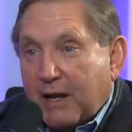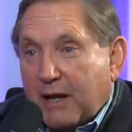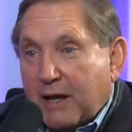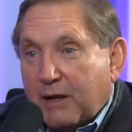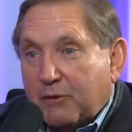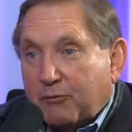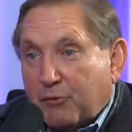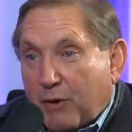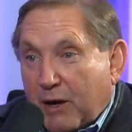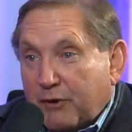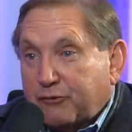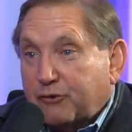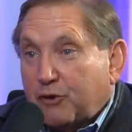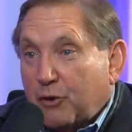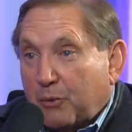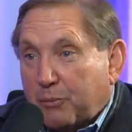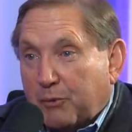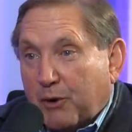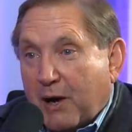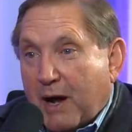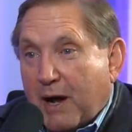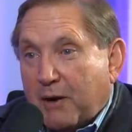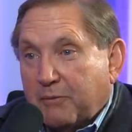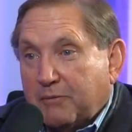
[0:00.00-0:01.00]
and Roscoe
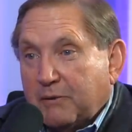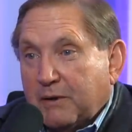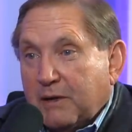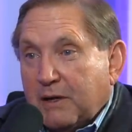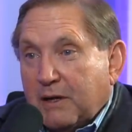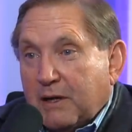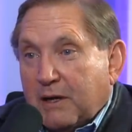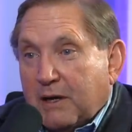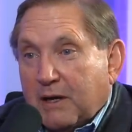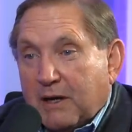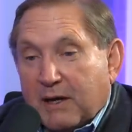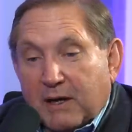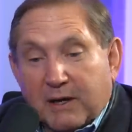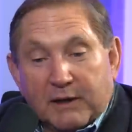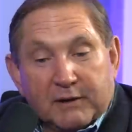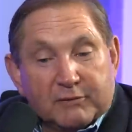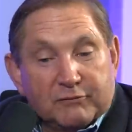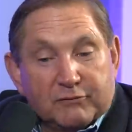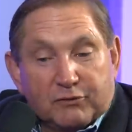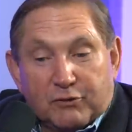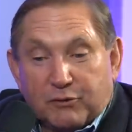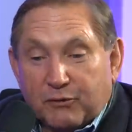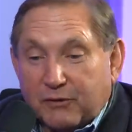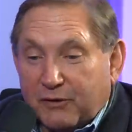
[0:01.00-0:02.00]
Brown,
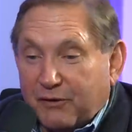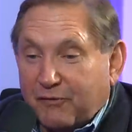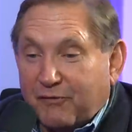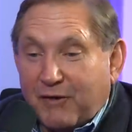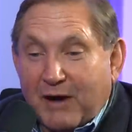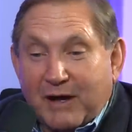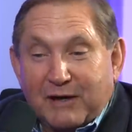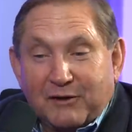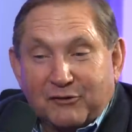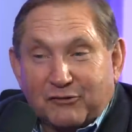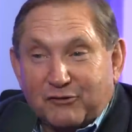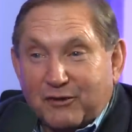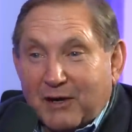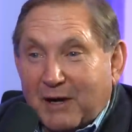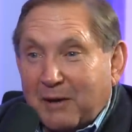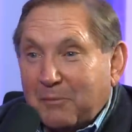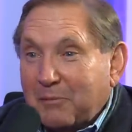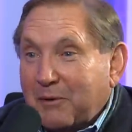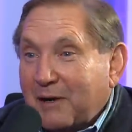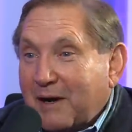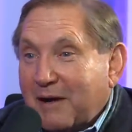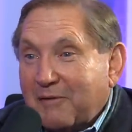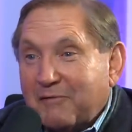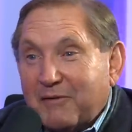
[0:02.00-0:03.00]
2 of the finest
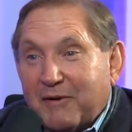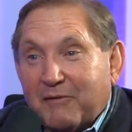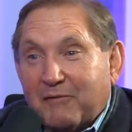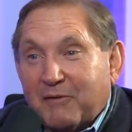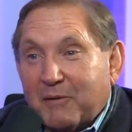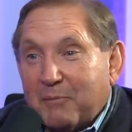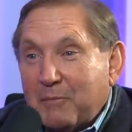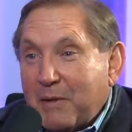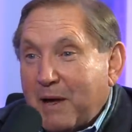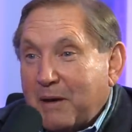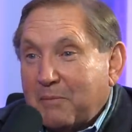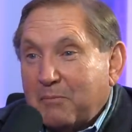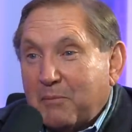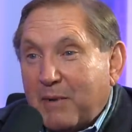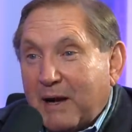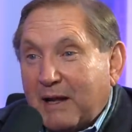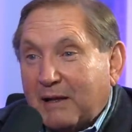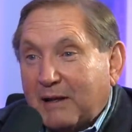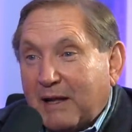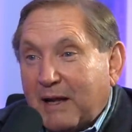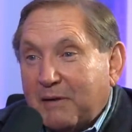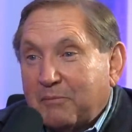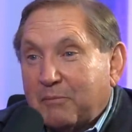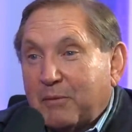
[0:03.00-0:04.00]
gentlemen I've ever met in my
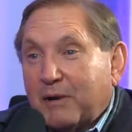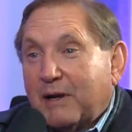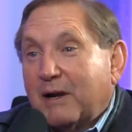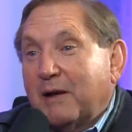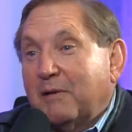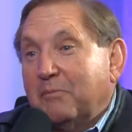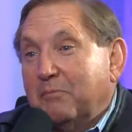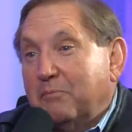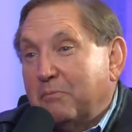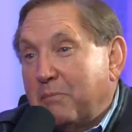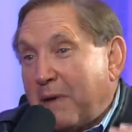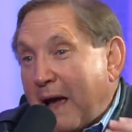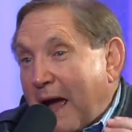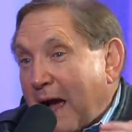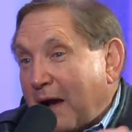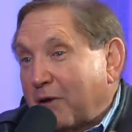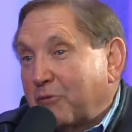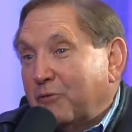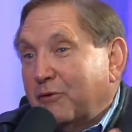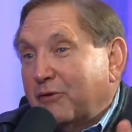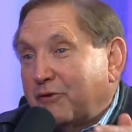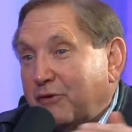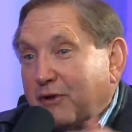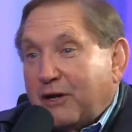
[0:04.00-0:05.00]
life. But I'm
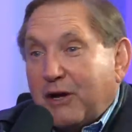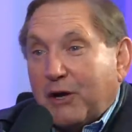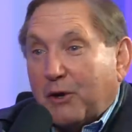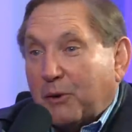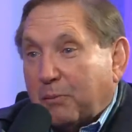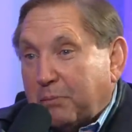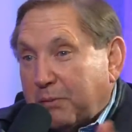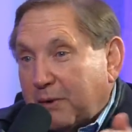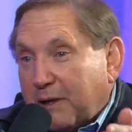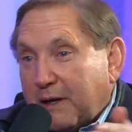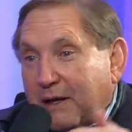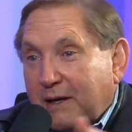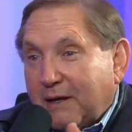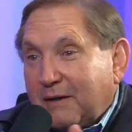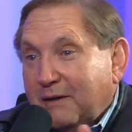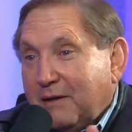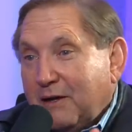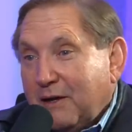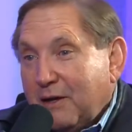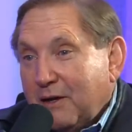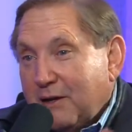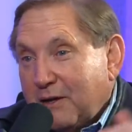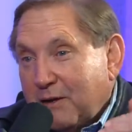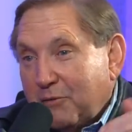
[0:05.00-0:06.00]
back with the airplane,
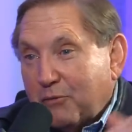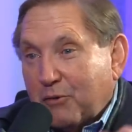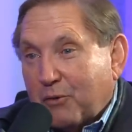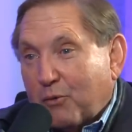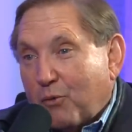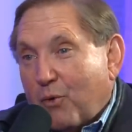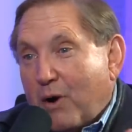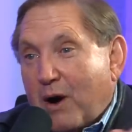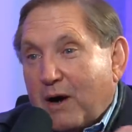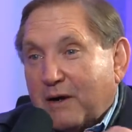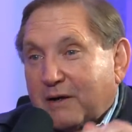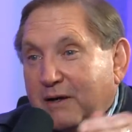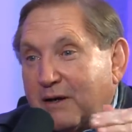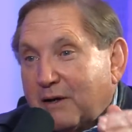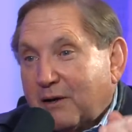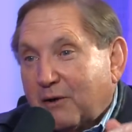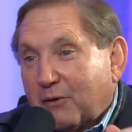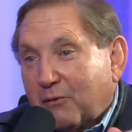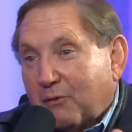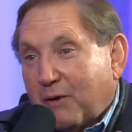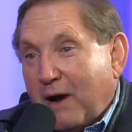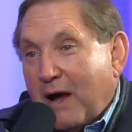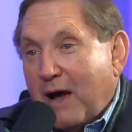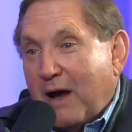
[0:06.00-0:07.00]
and we're walking
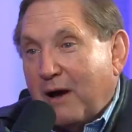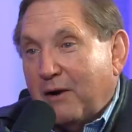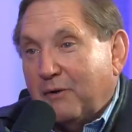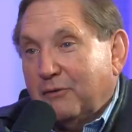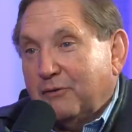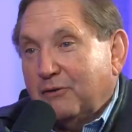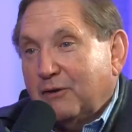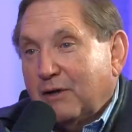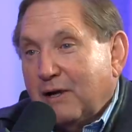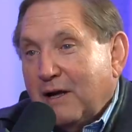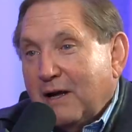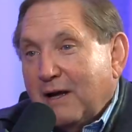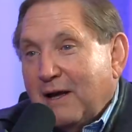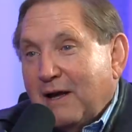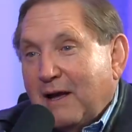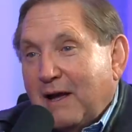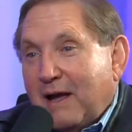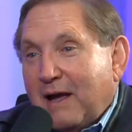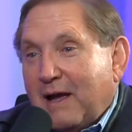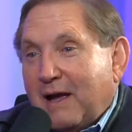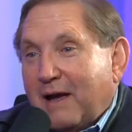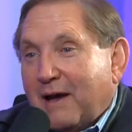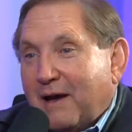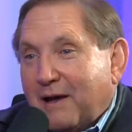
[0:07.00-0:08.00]
around,
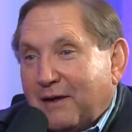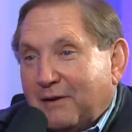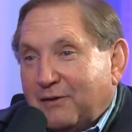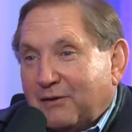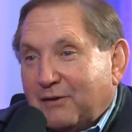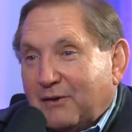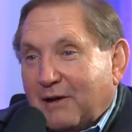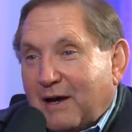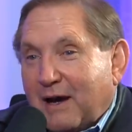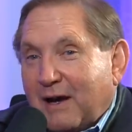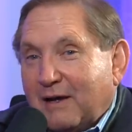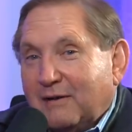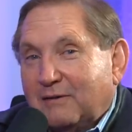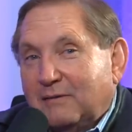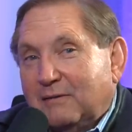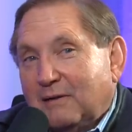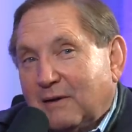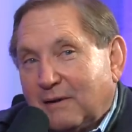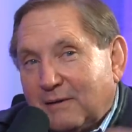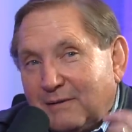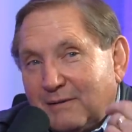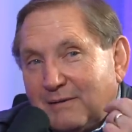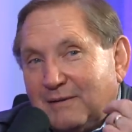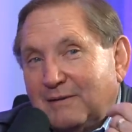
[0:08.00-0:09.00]
and I
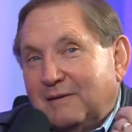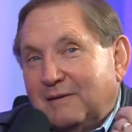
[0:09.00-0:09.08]
said,